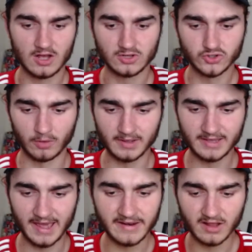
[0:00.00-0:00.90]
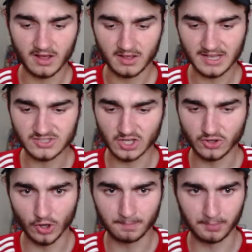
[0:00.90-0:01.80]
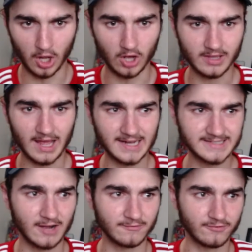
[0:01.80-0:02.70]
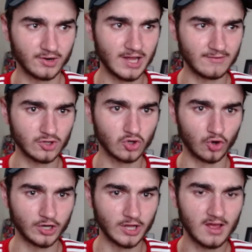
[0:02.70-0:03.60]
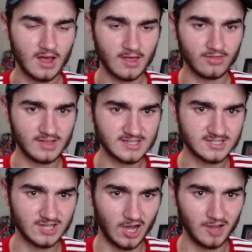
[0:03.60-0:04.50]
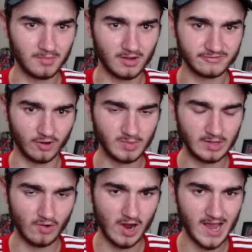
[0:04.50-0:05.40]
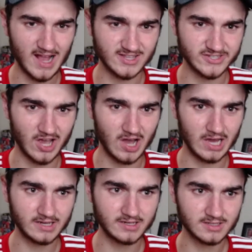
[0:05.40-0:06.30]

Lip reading: John McGinn gets a good block, and it's out for another corner, this time from the right-hand side.